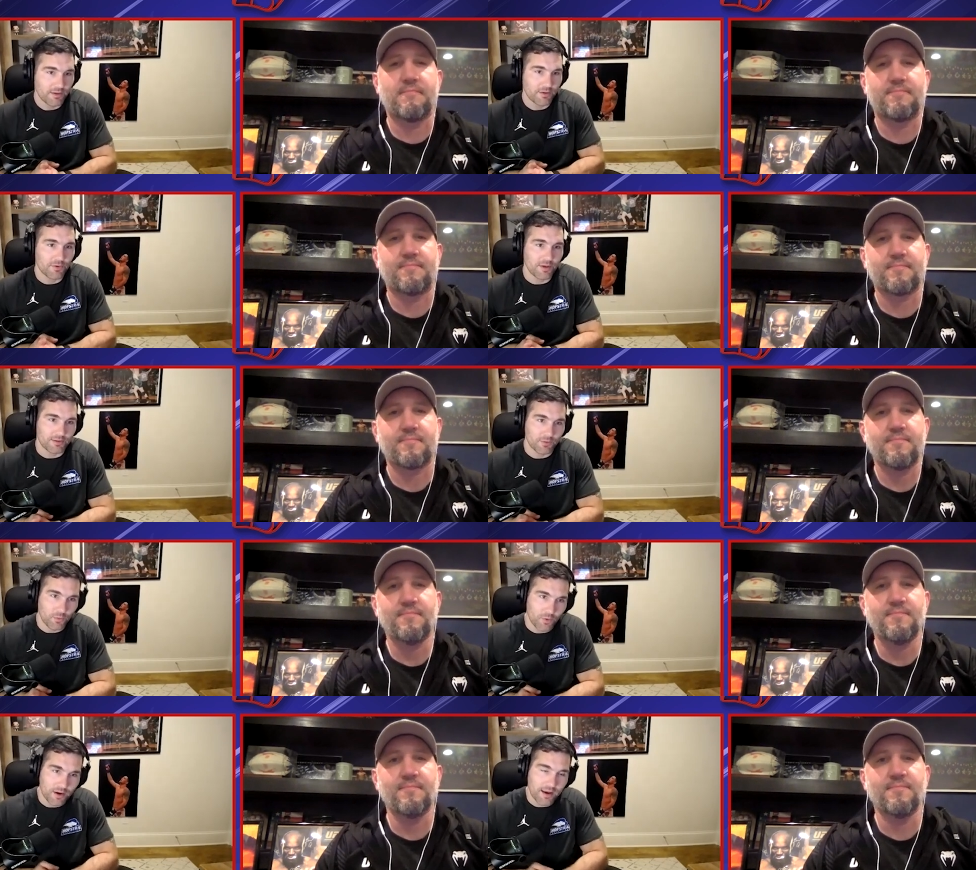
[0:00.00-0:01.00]
Speaker 1: you get to
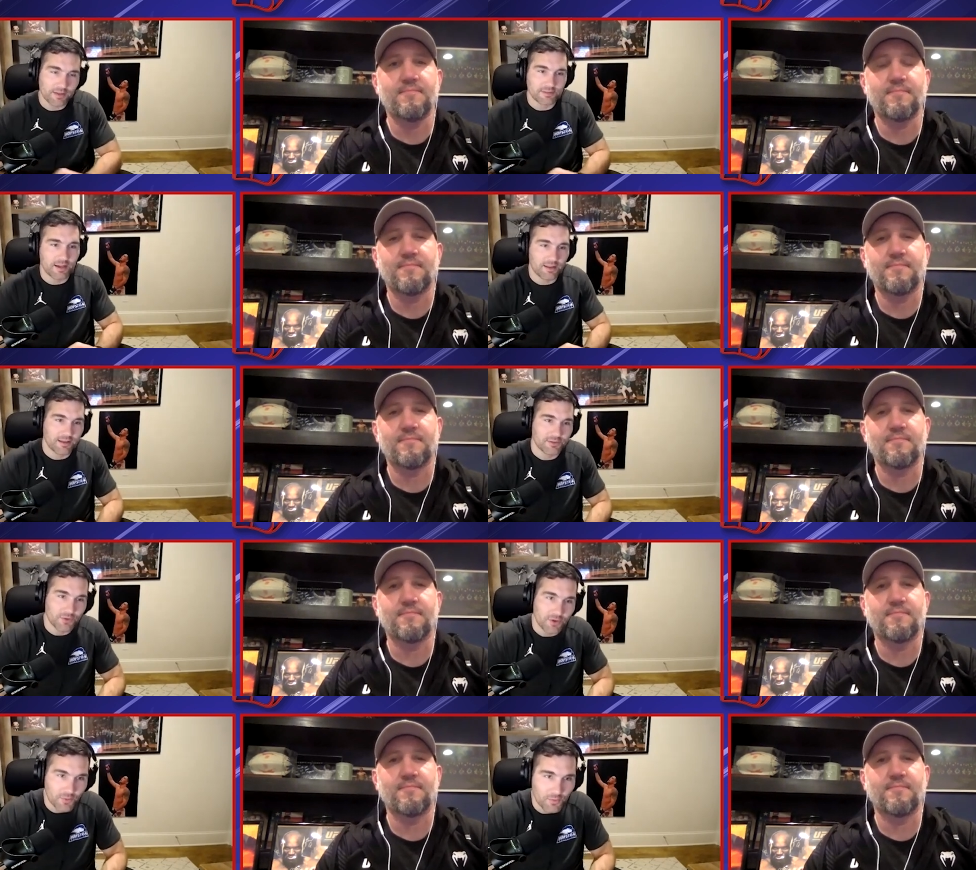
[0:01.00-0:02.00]
walk outside that
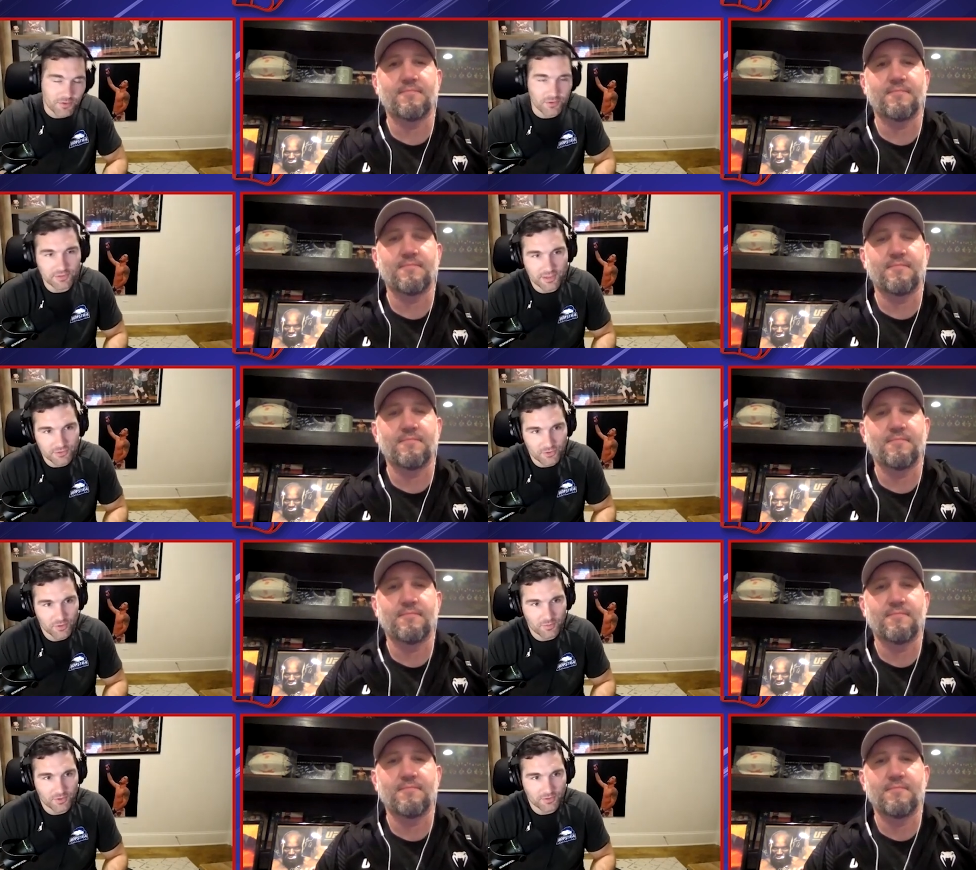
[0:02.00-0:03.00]
sauna with those extra
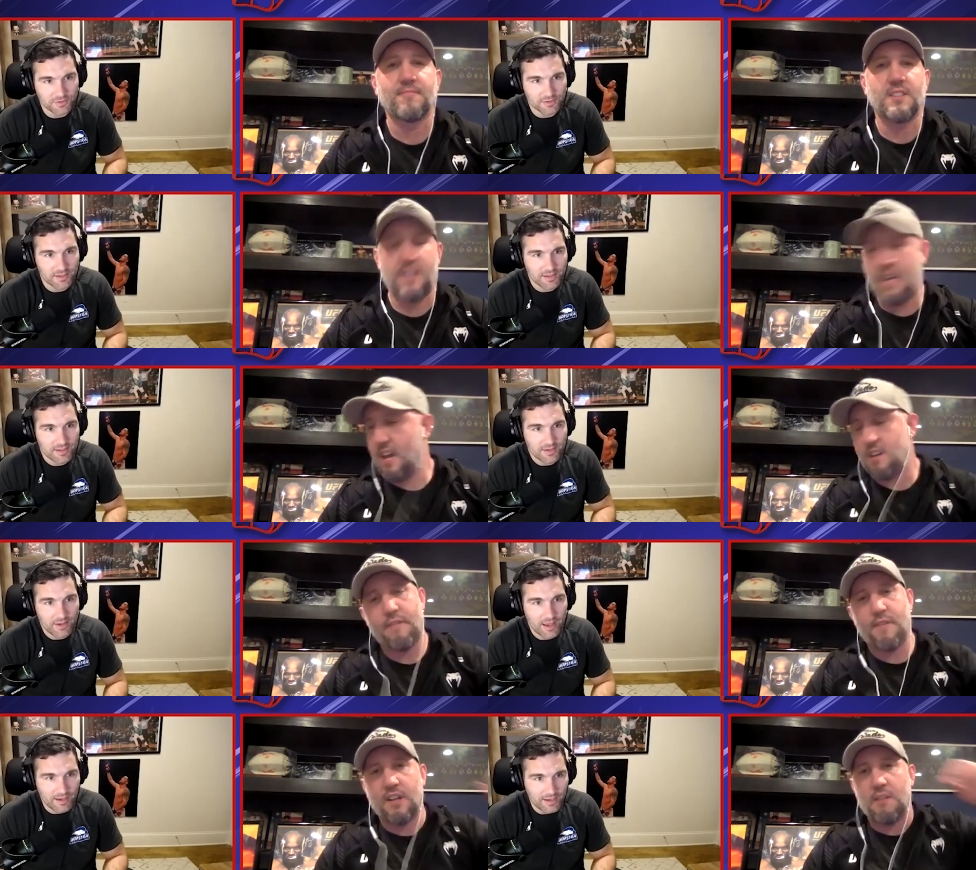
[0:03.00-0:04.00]
hormones. Yeah, and
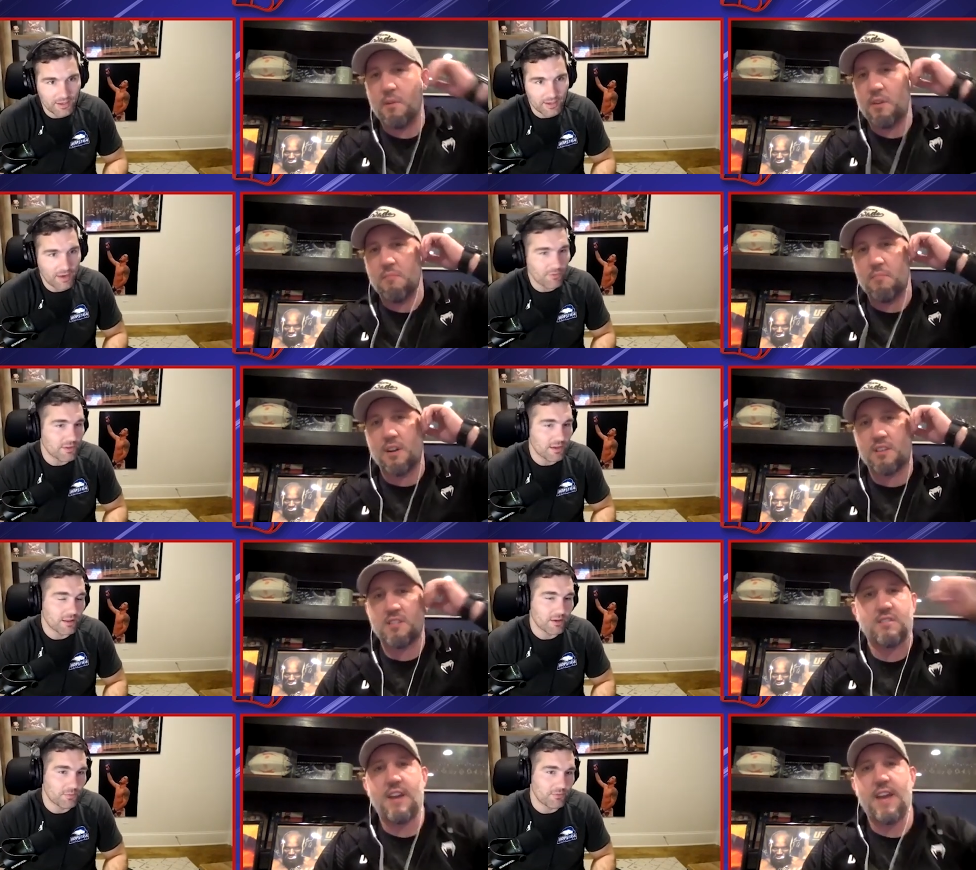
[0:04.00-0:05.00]
you feel like healing everything bucks.
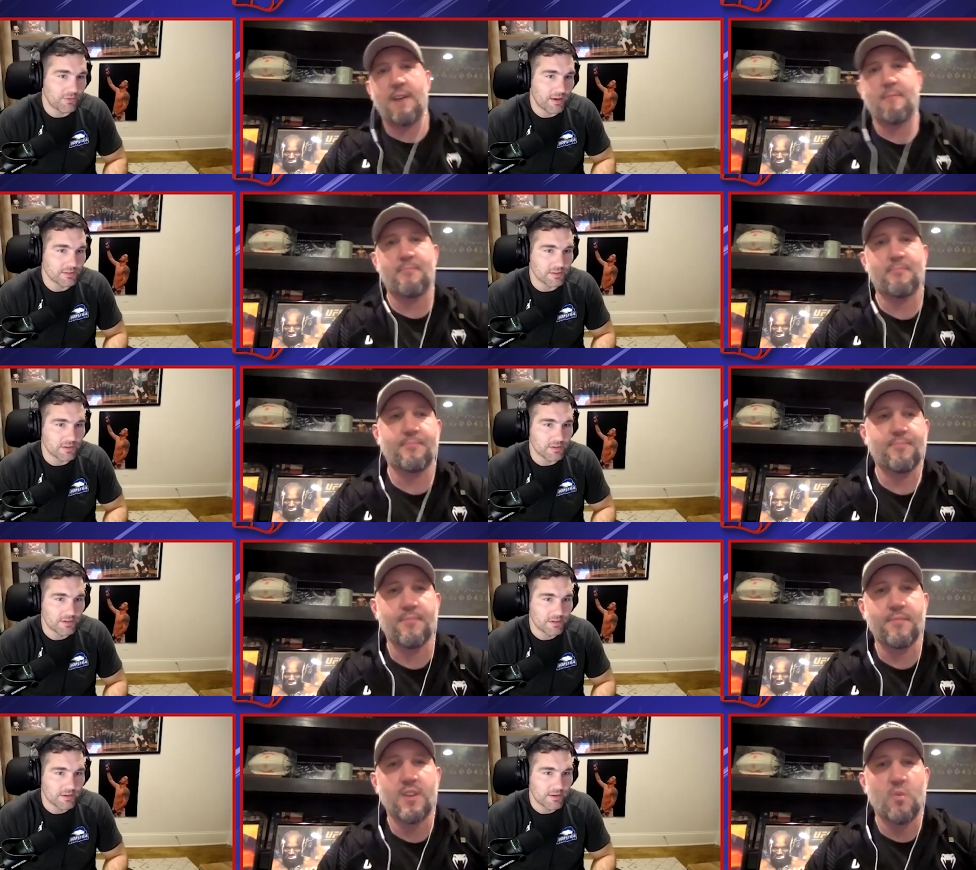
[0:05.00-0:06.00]
a little yeah. bit faster
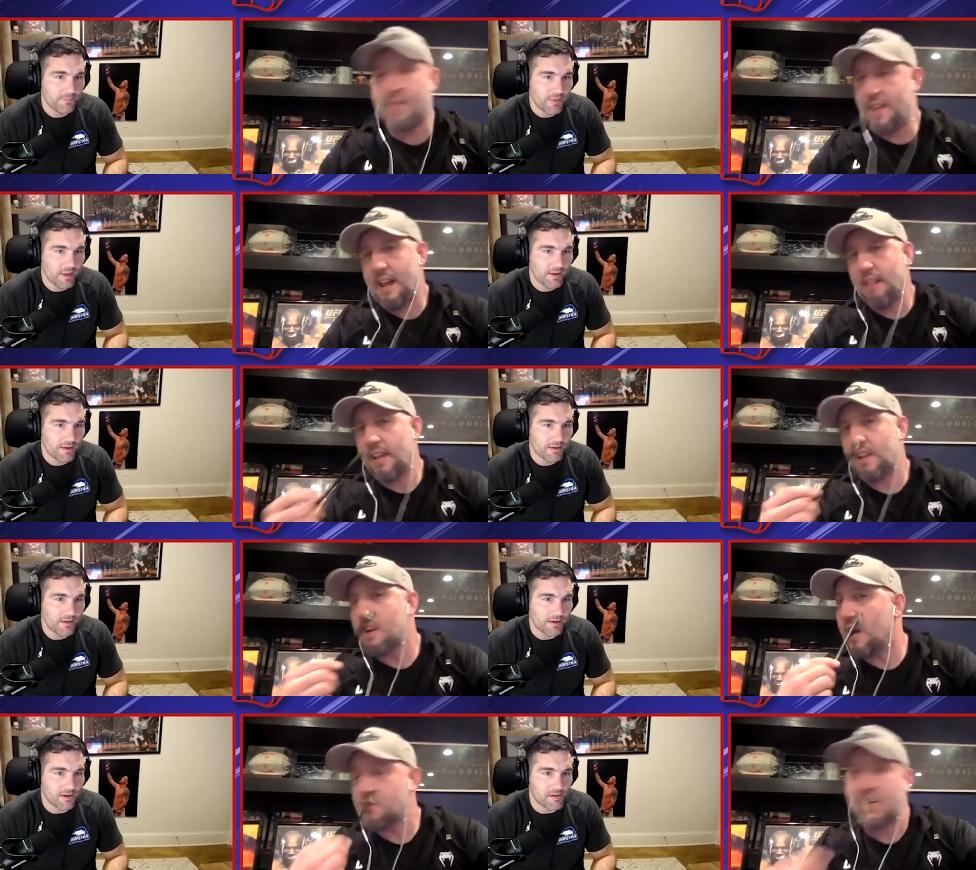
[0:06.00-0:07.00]
Speaker 2: with that, I like
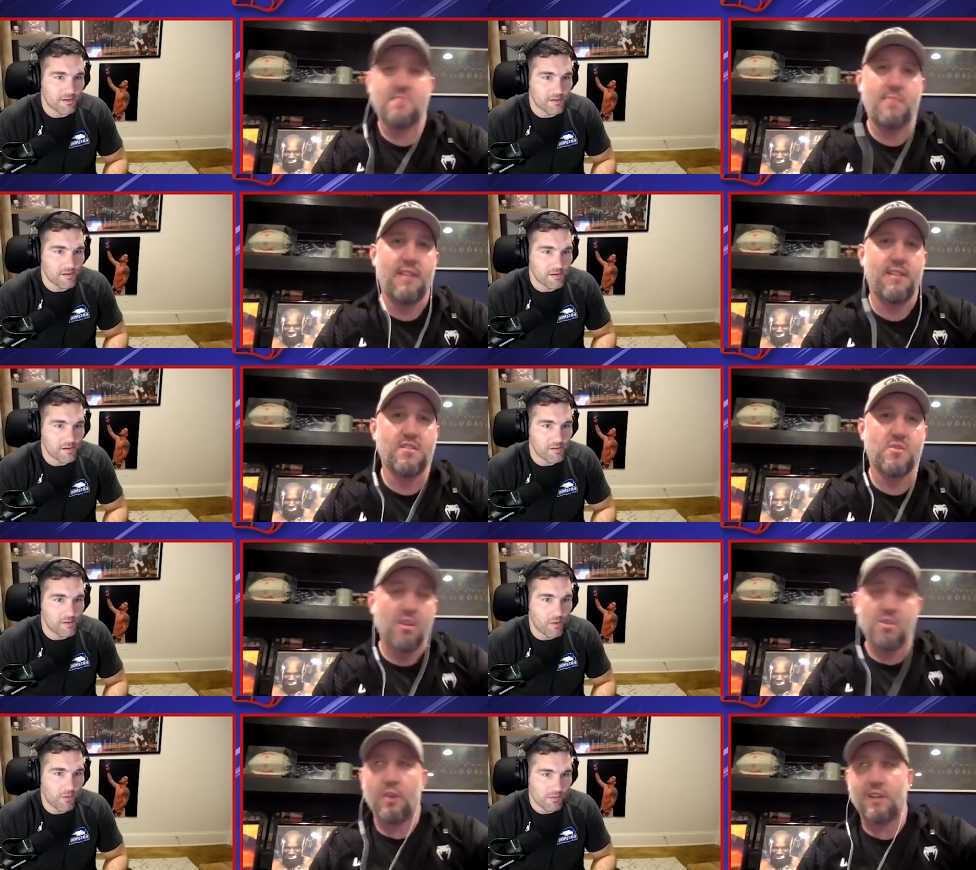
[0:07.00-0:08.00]
contrast bath then. So
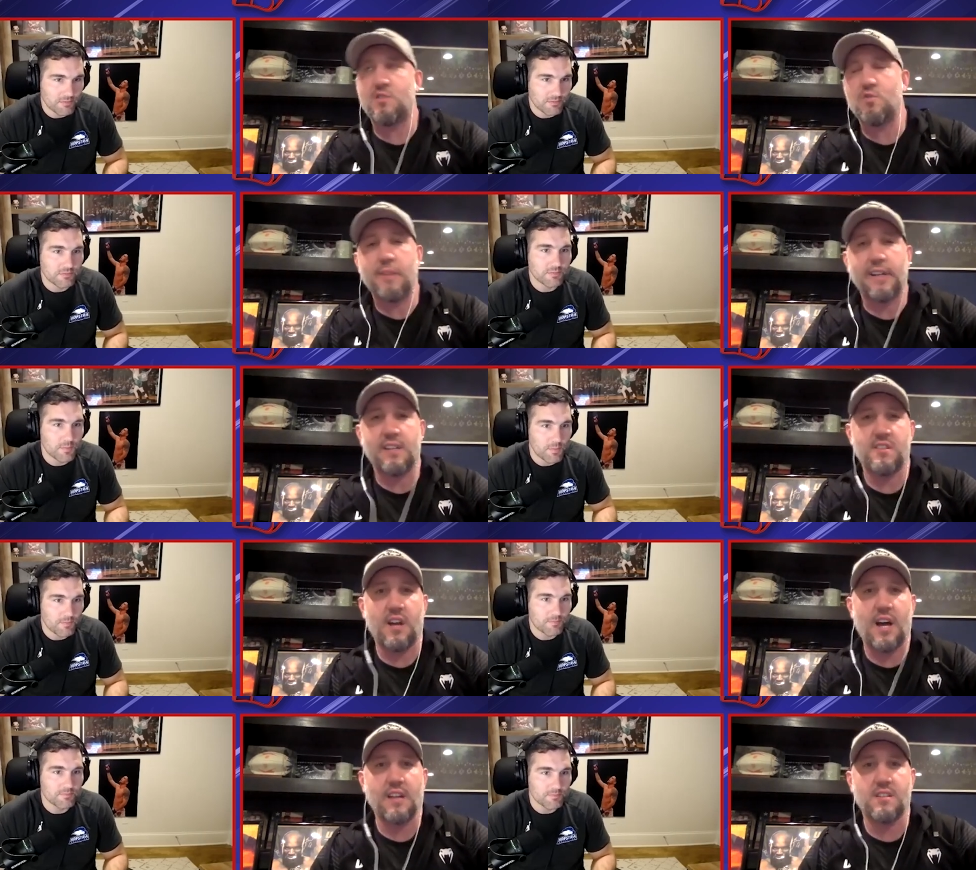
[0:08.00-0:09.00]
I'll do like two minutes in
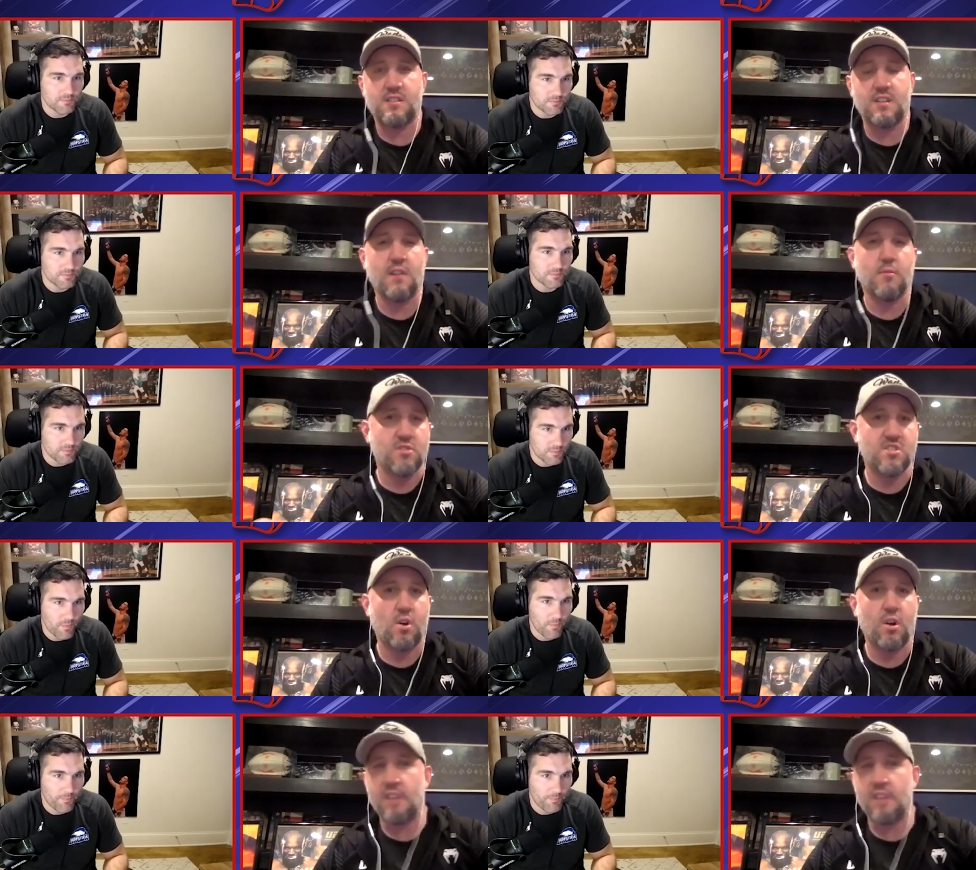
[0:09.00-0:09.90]
the hot tub or sauna,